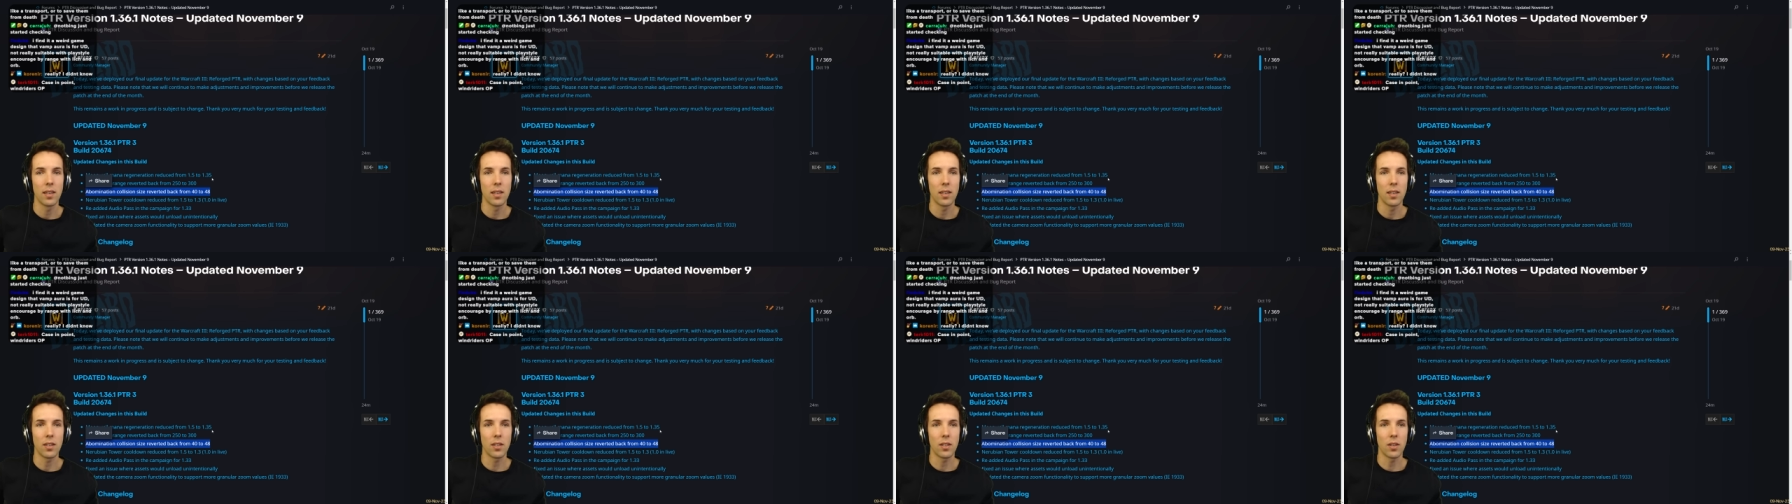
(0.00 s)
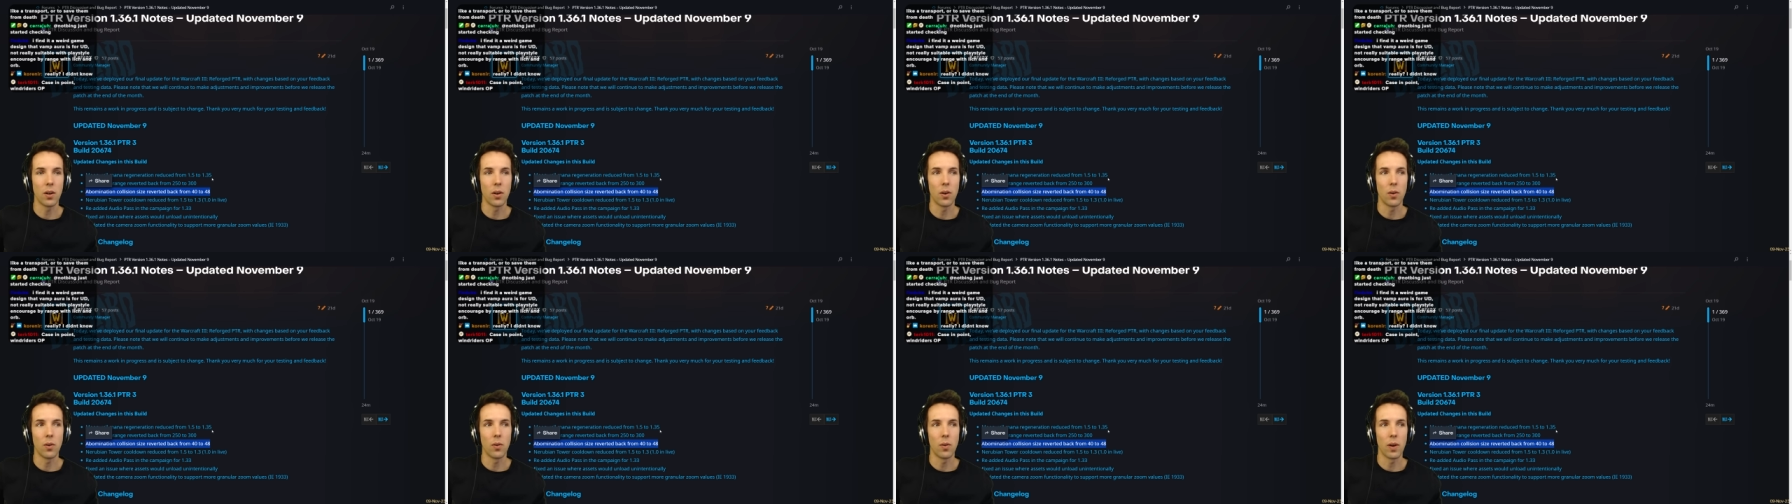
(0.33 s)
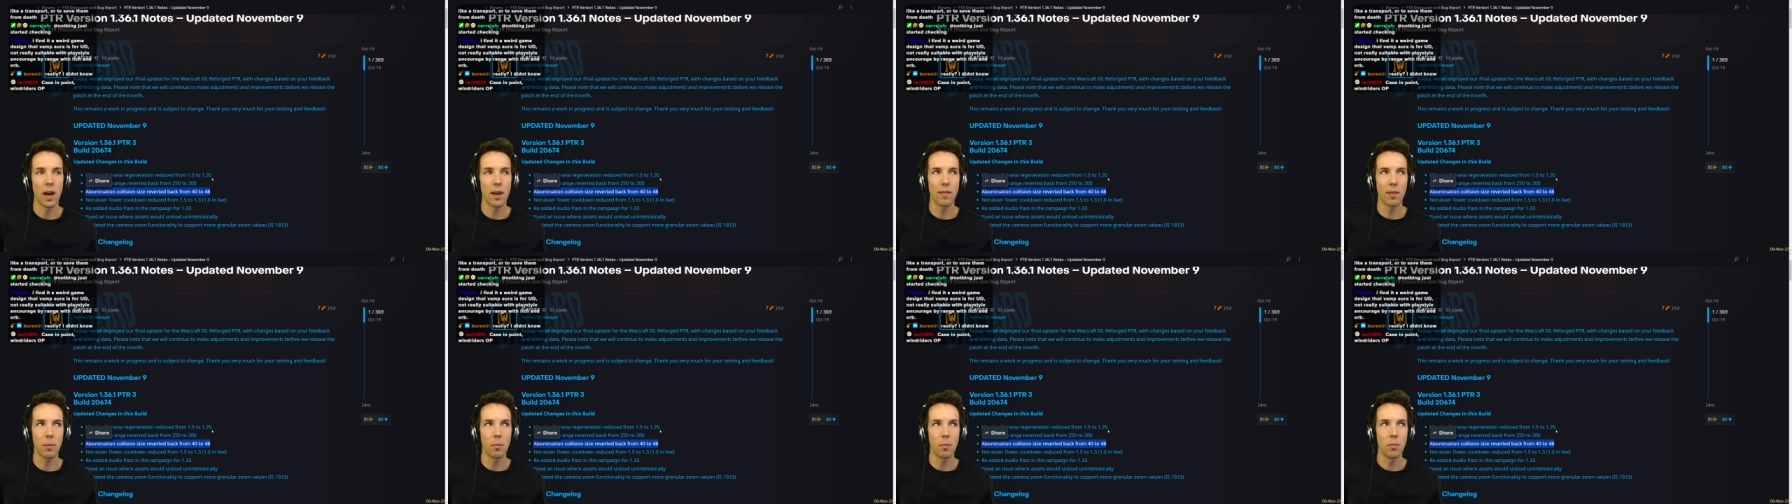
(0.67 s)
So
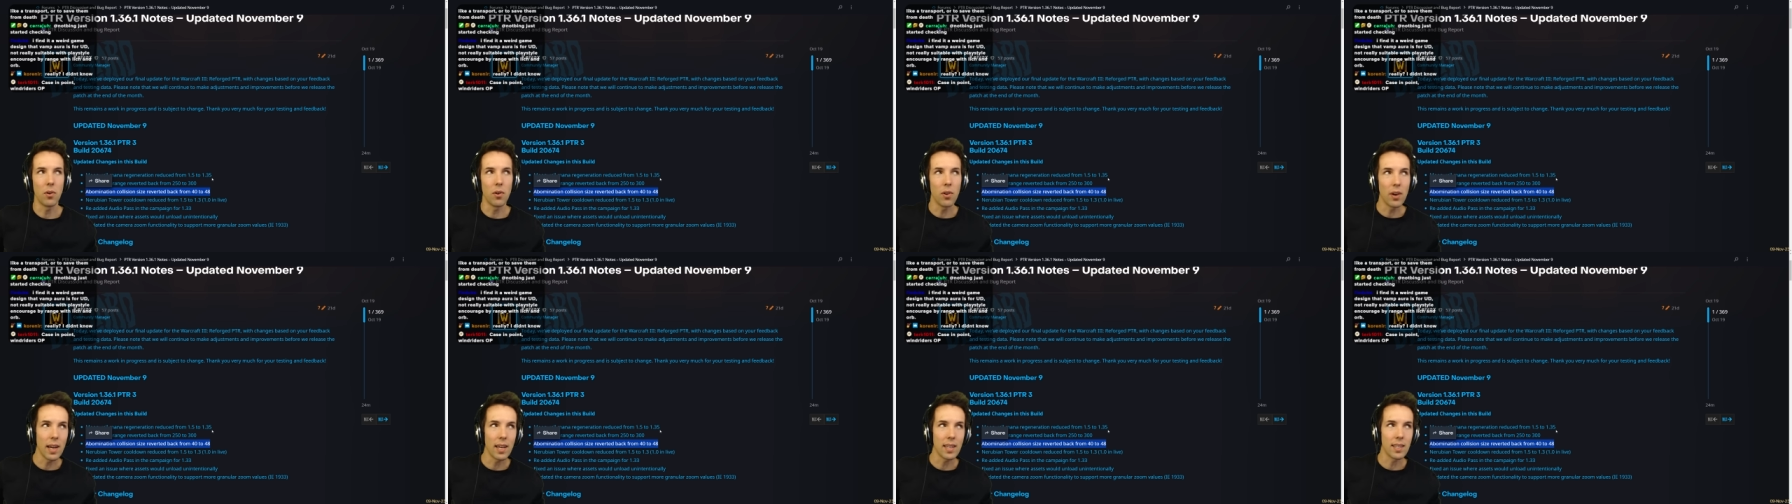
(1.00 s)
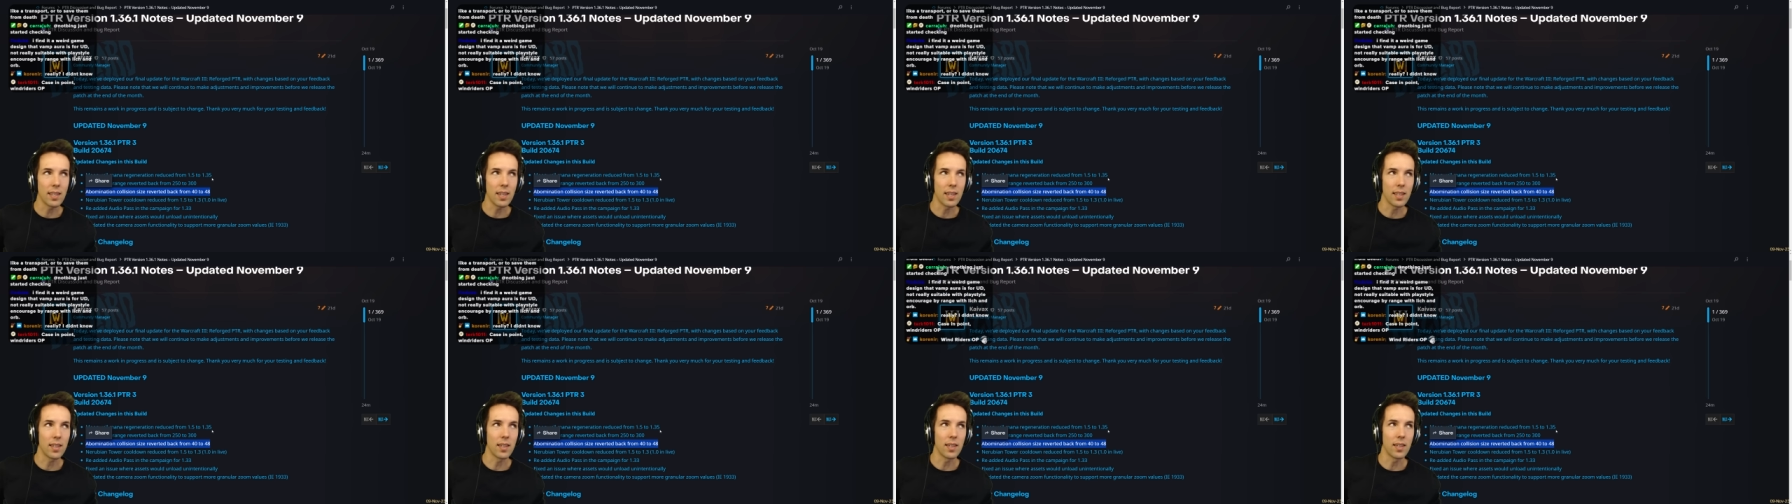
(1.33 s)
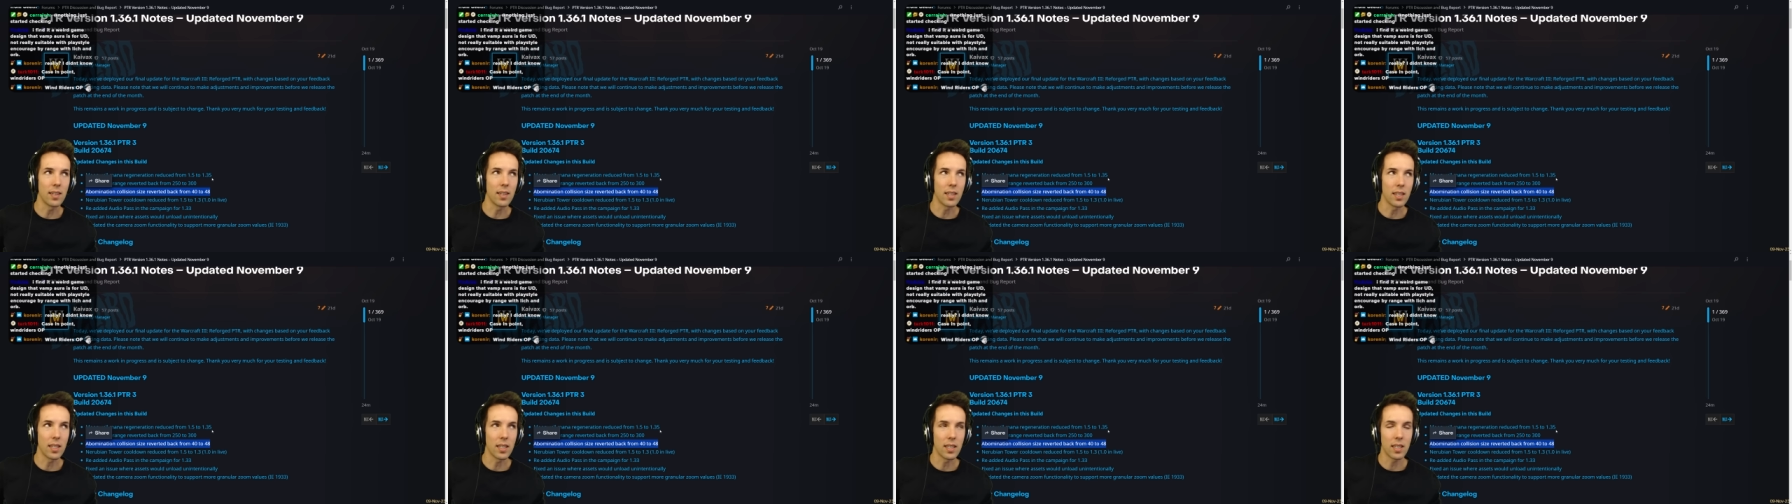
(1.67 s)
having more
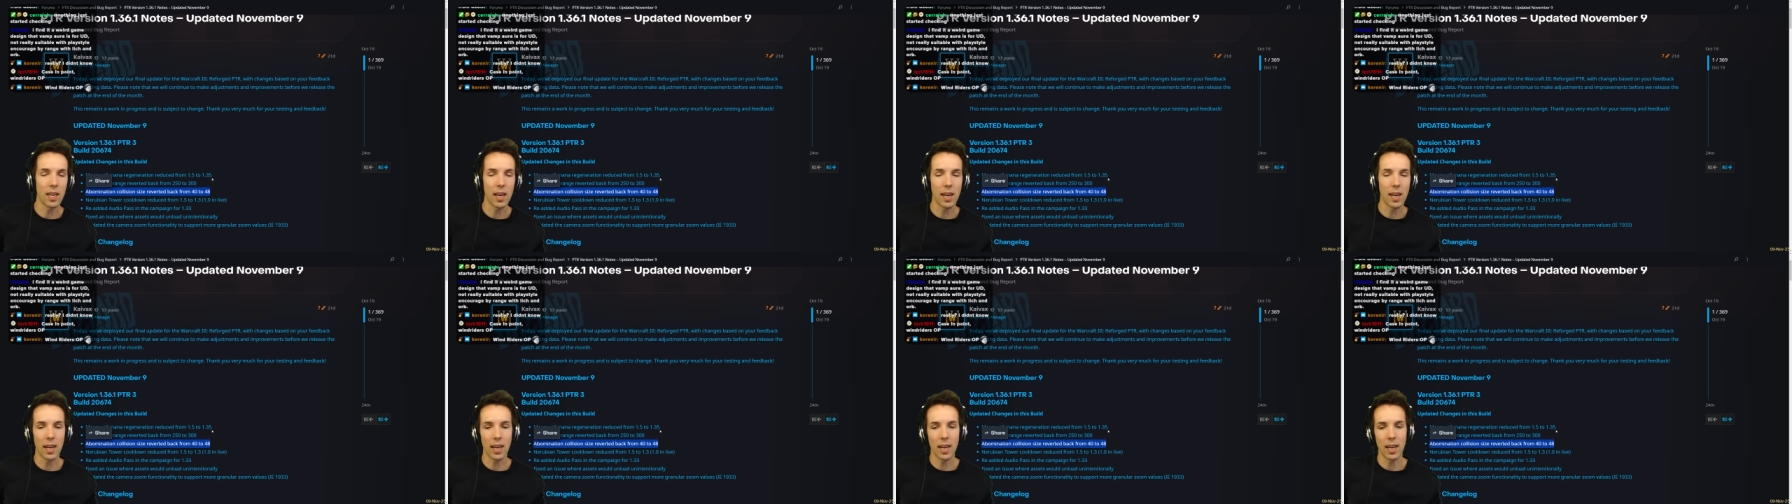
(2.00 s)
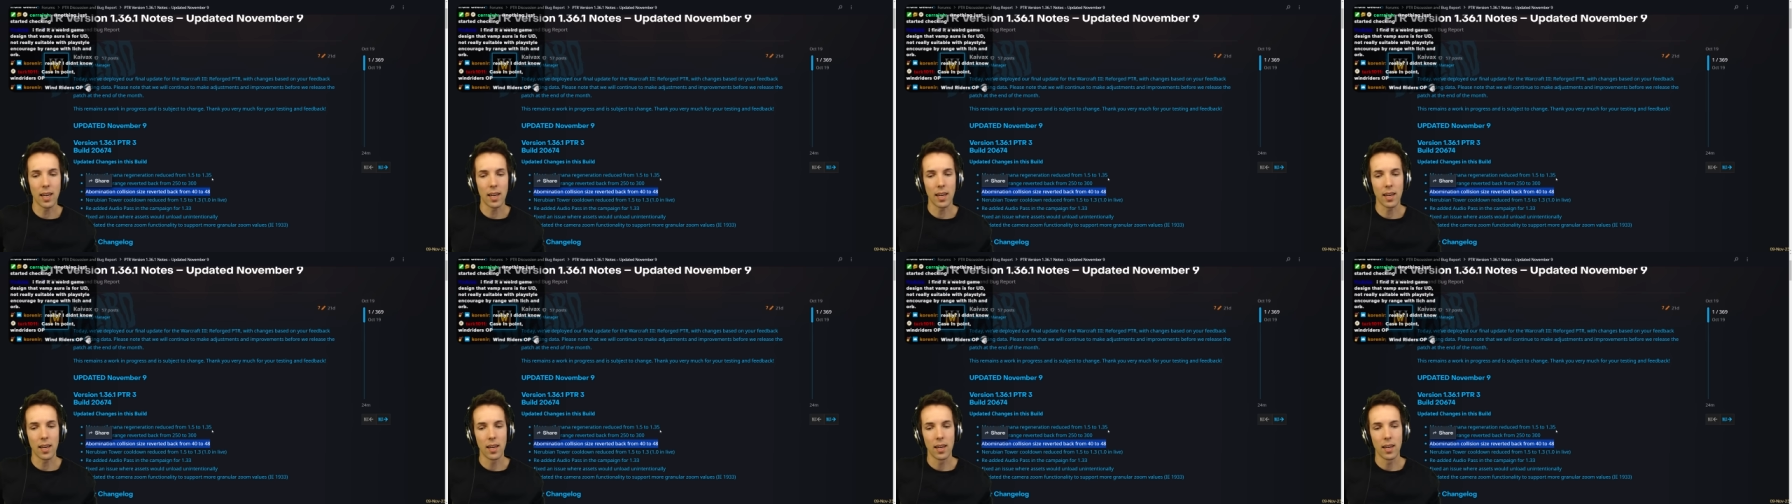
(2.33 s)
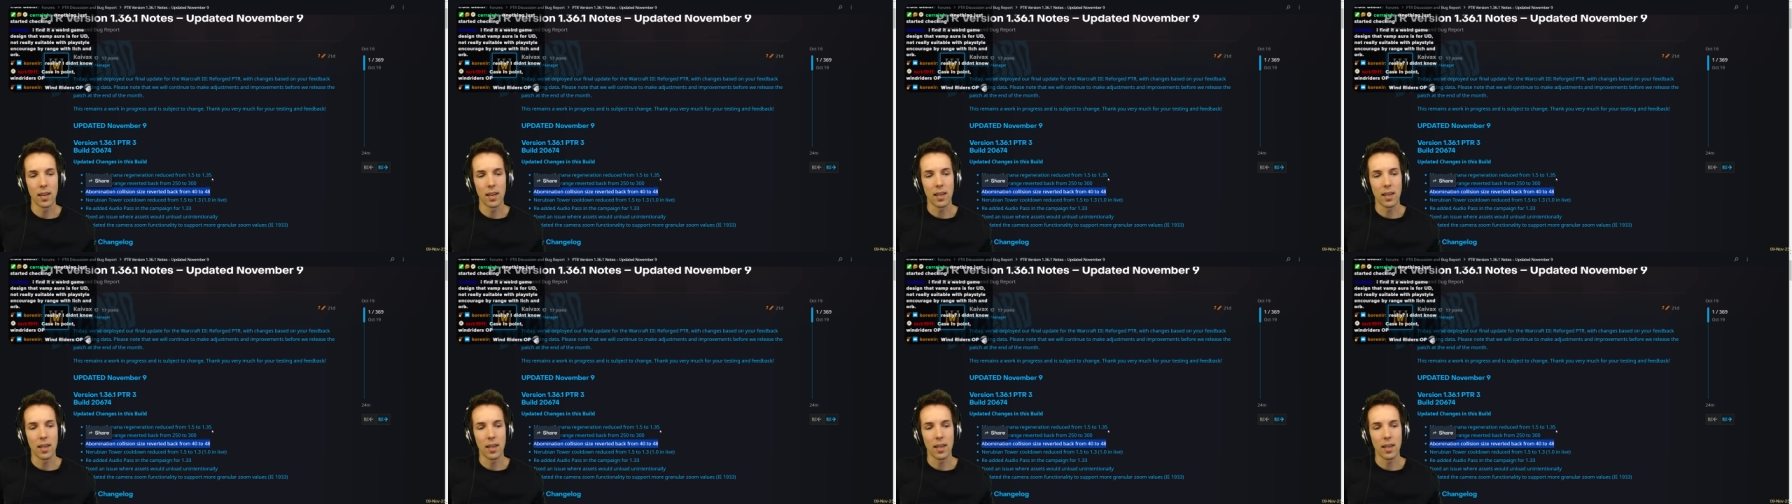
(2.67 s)
headhunters and cycling